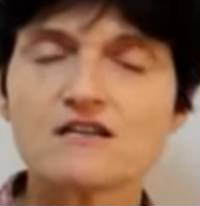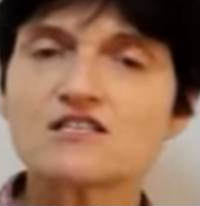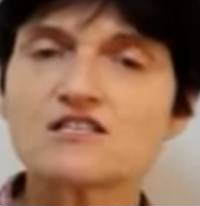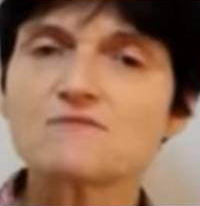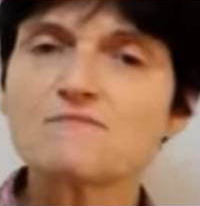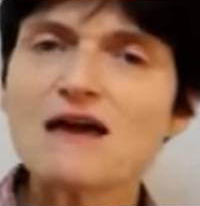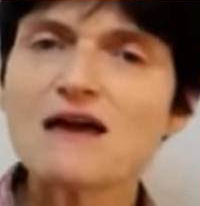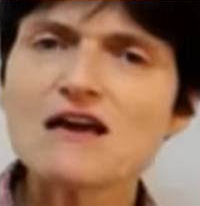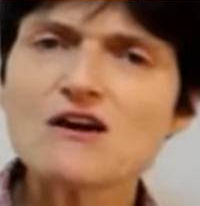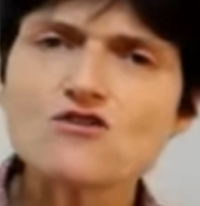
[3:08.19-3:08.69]

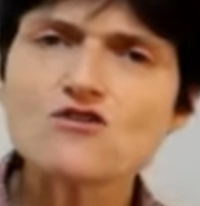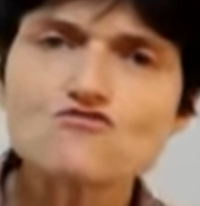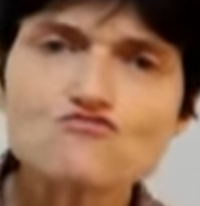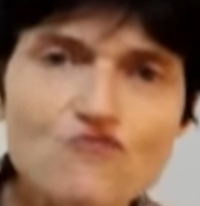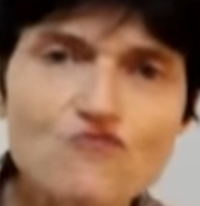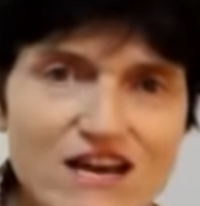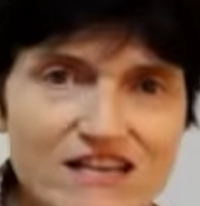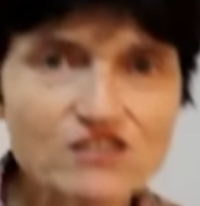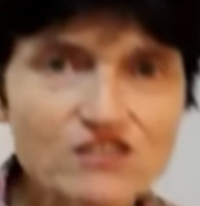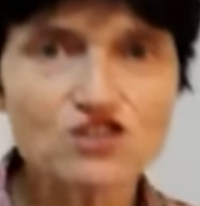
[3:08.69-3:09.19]
to make
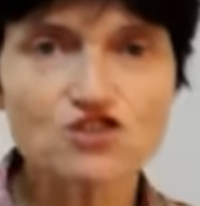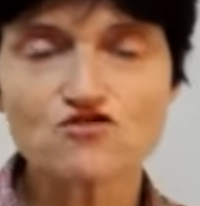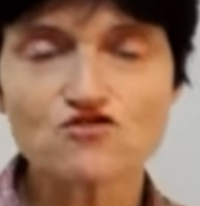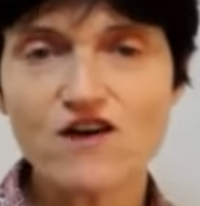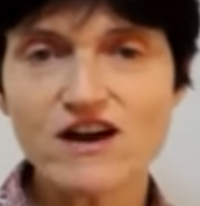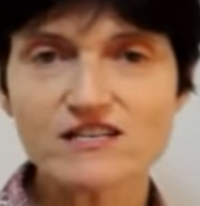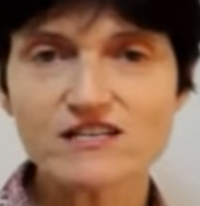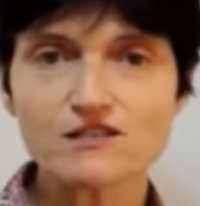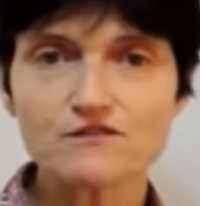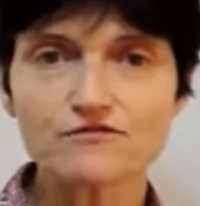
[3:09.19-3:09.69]
great
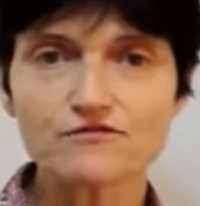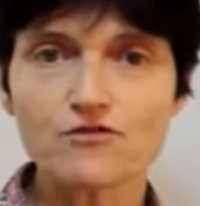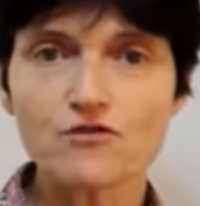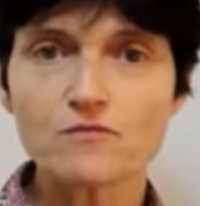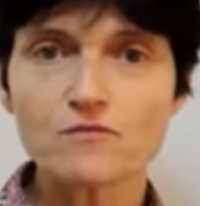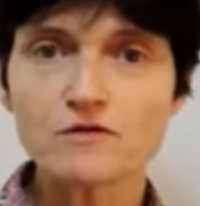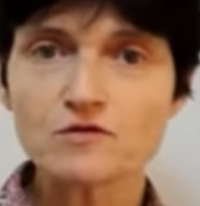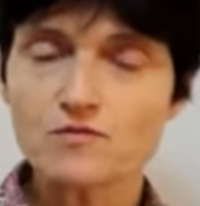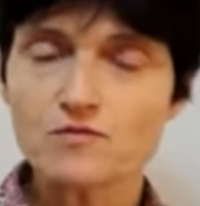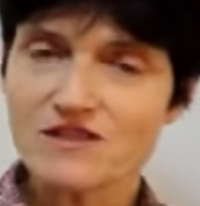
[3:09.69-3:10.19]
strides
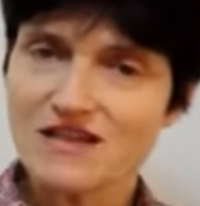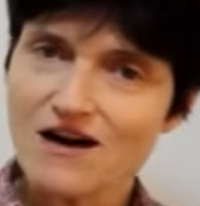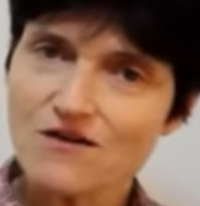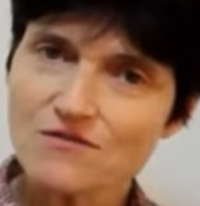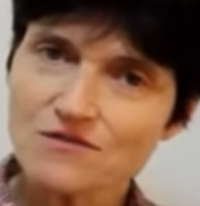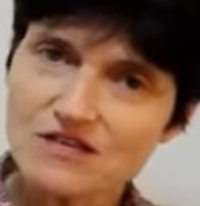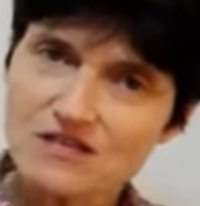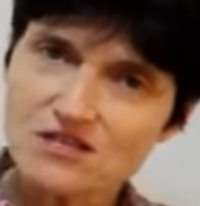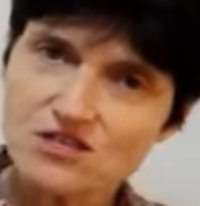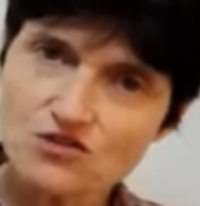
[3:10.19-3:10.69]
forward
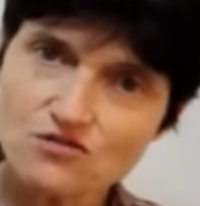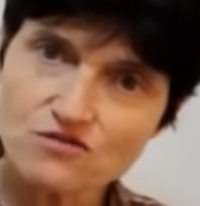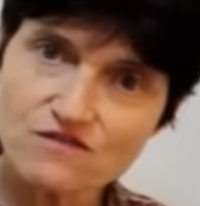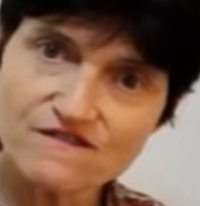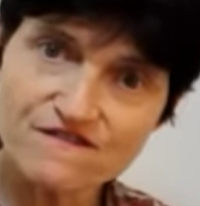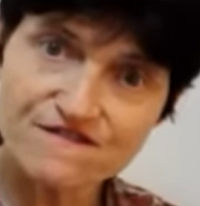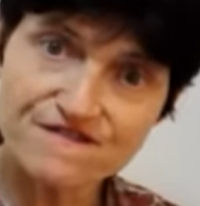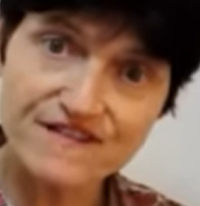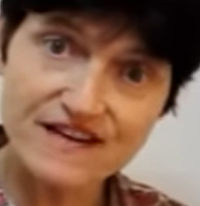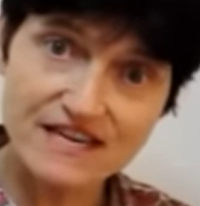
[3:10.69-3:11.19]
without this sort
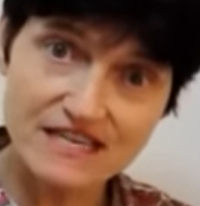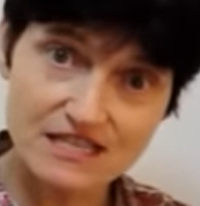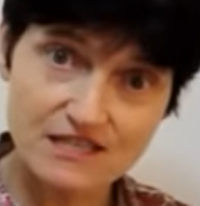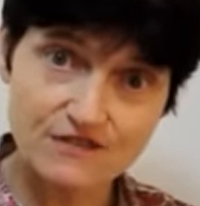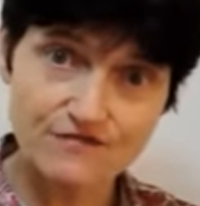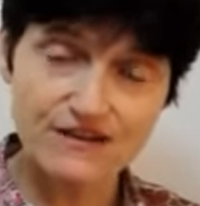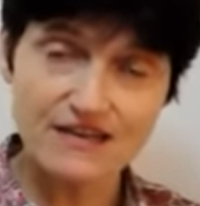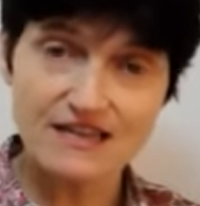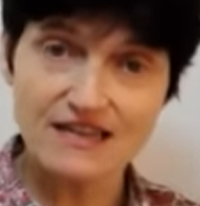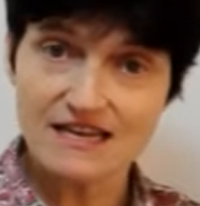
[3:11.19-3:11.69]
of
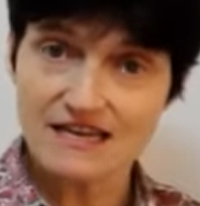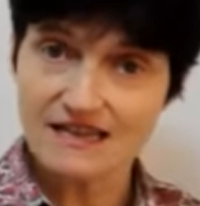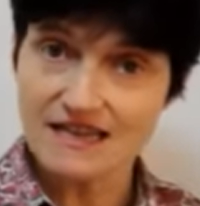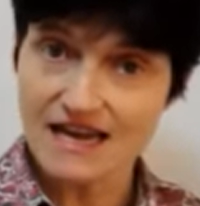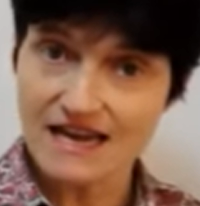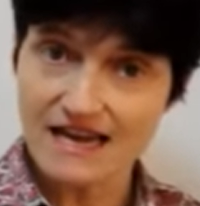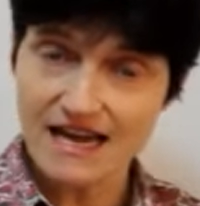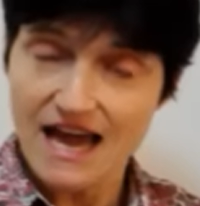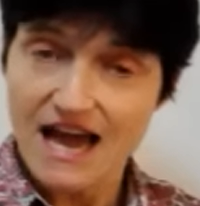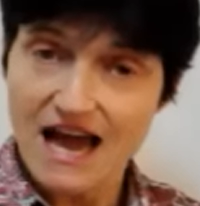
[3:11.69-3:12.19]
fixed feeling
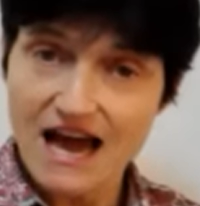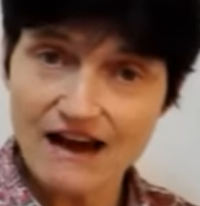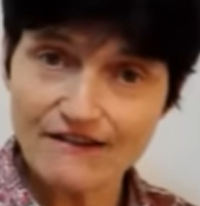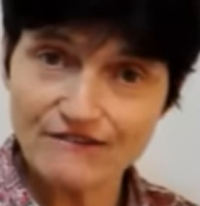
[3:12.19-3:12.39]
like